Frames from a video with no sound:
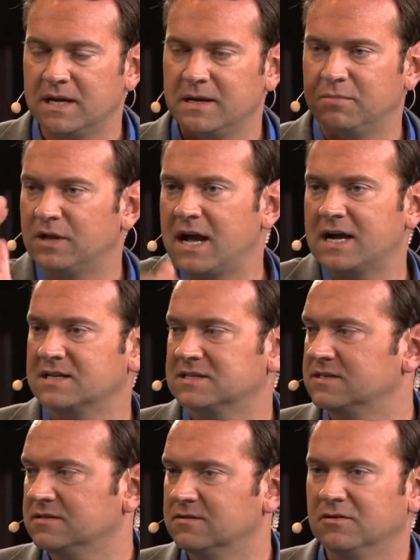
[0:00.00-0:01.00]
many
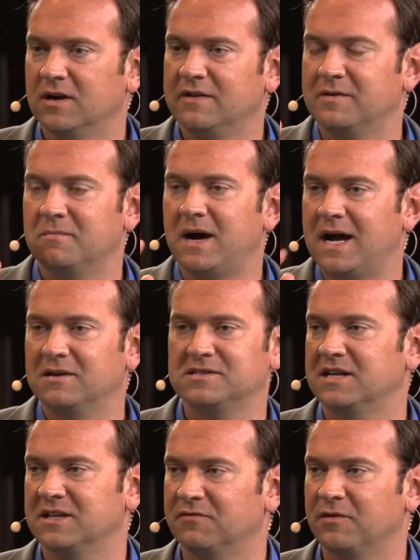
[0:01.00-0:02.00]
blocks or even miles
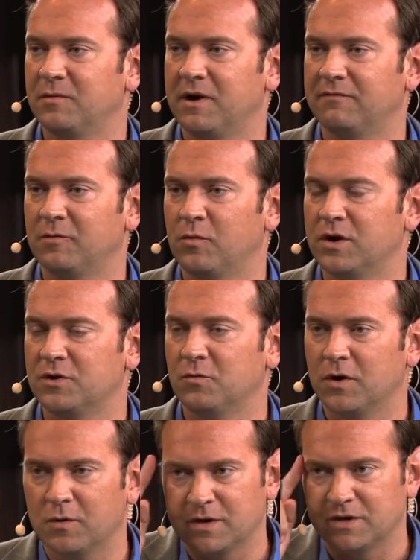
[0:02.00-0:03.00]
down the freeway from where you
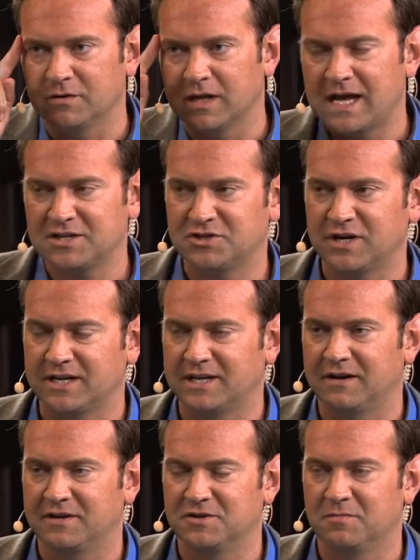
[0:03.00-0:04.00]
were when you last checked
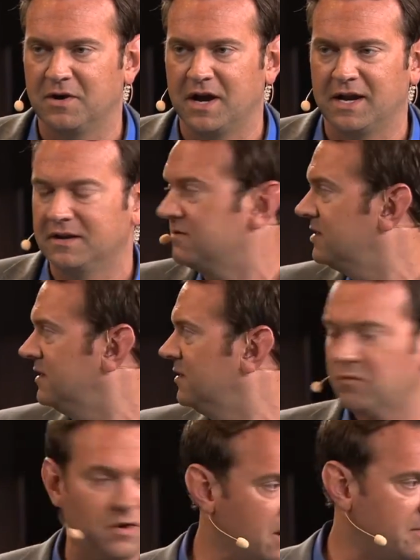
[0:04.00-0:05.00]
out in your brain. Mm-hmm.
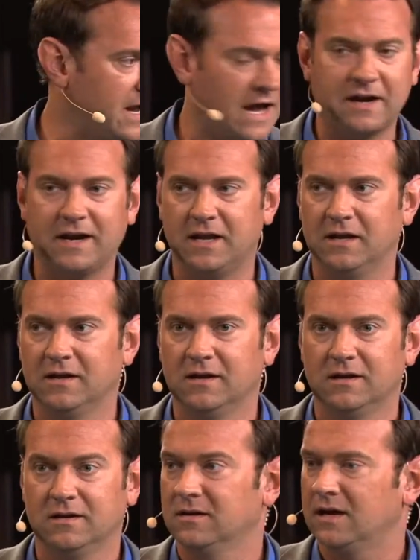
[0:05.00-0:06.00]
Where am I? How did I?
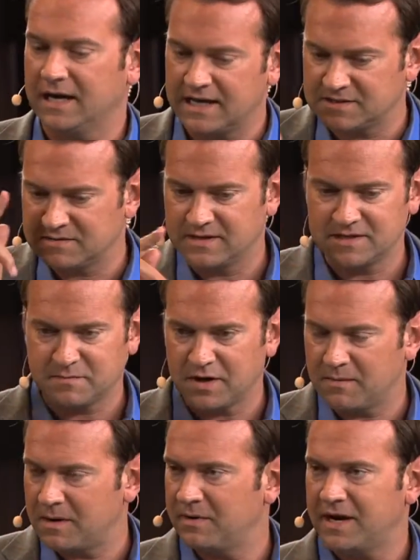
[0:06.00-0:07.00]
I guess this
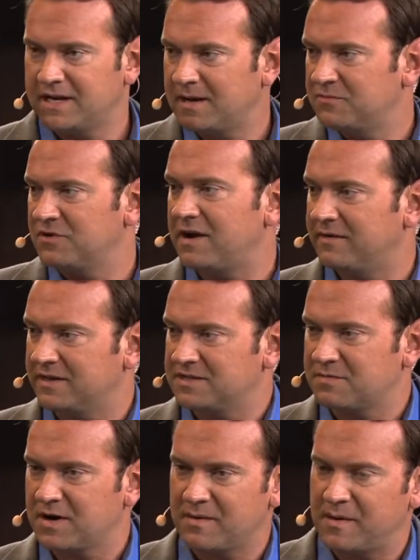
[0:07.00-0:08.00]
part of my brain kept driving, and
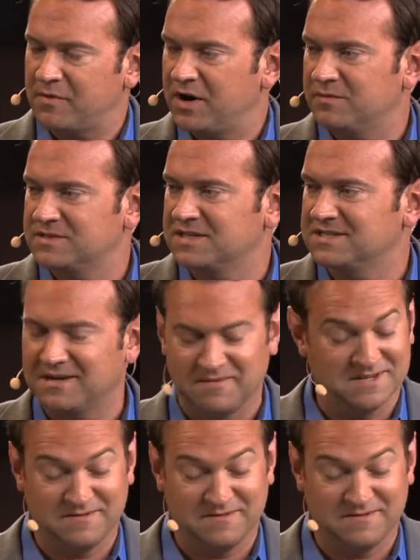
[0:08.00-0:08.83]
this part of my brain was on something.